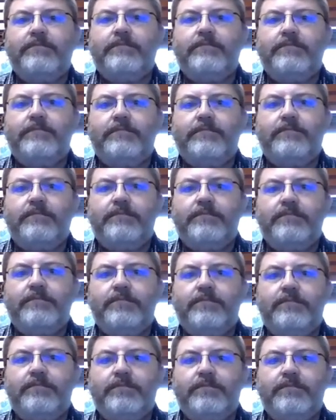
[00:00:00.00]

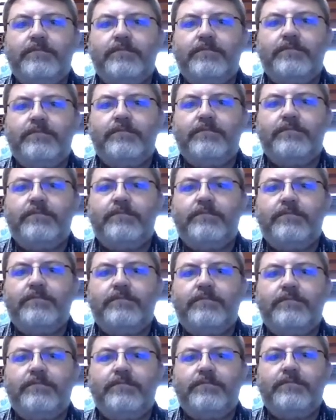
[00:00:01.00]

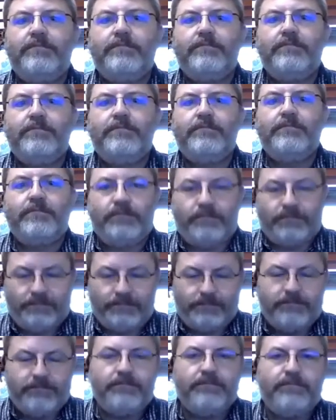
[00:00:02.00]

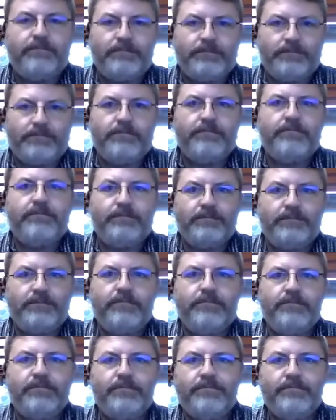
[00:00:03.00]

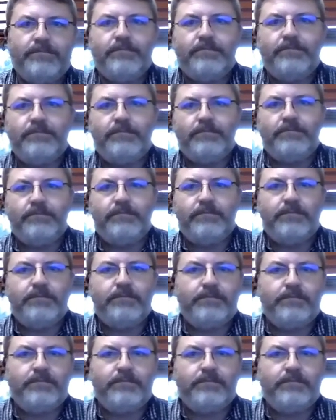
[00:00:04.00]
The person shown says nothing.